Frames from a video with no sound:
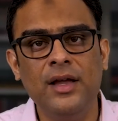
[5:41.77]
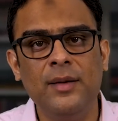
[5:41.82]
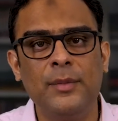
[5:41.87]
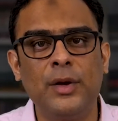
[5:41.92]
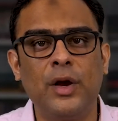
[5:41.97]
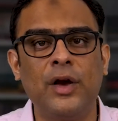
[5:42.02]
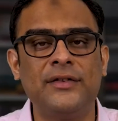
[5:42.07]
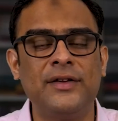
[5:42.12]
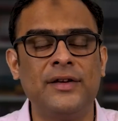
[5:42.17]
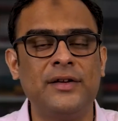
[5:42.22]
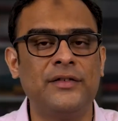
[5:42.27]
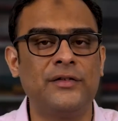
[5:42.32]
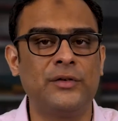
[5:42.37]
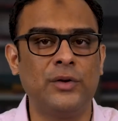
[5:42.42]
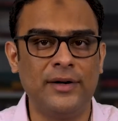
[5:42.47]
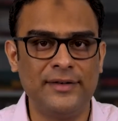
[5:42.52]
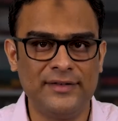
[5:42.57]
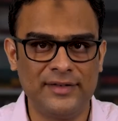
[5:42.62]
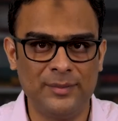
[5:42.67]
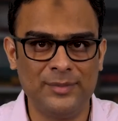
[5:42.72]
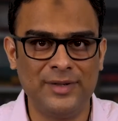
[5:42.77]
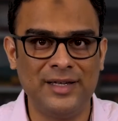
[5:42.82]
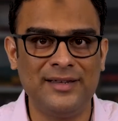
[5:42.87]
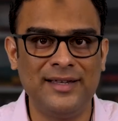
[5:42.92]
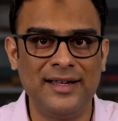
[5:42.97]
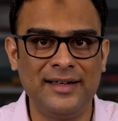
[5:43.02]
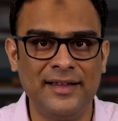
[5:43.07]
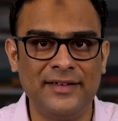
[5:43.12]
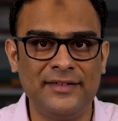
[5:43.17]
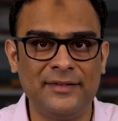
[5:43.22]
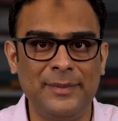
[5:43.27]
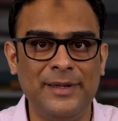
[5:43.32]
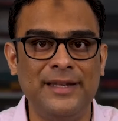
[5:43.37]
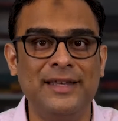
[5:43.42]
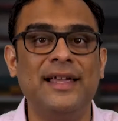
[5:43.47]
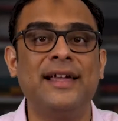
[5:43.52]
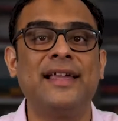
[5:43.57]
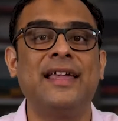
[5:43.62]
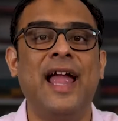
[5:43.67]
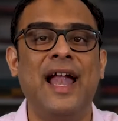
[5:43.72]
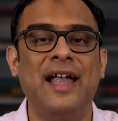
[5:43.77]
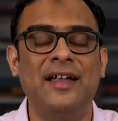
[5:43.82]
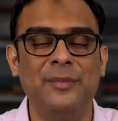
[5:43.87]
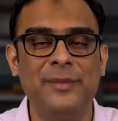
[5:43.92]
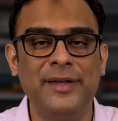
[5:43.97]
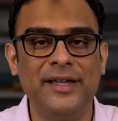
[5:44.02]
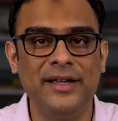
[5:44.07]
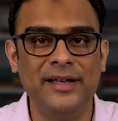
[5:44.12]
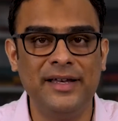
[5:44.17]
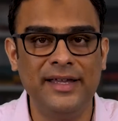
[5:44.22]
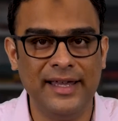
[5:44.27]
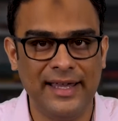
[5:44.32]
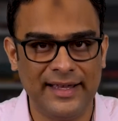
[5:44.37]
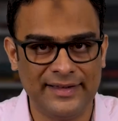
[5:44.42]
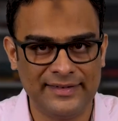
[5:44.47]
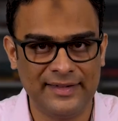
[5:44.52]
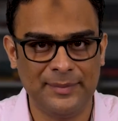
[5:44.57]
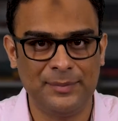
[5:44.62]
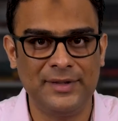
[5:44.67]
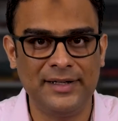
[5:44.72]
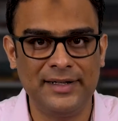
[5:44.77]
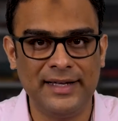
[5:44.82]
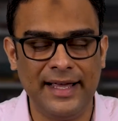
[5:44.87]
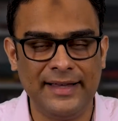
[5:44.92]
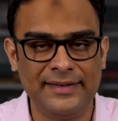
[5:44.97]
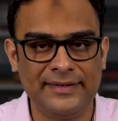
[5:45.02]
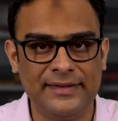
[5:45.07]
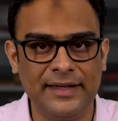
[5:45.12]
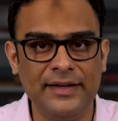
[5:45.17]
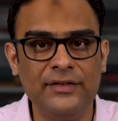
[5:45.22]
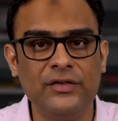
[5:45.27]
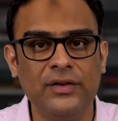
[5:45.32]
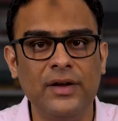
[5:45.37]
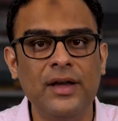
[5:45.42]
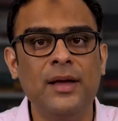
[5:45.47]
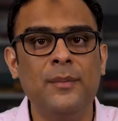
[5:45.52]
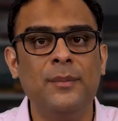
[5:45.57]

because it is not something that has been academically accepted as such,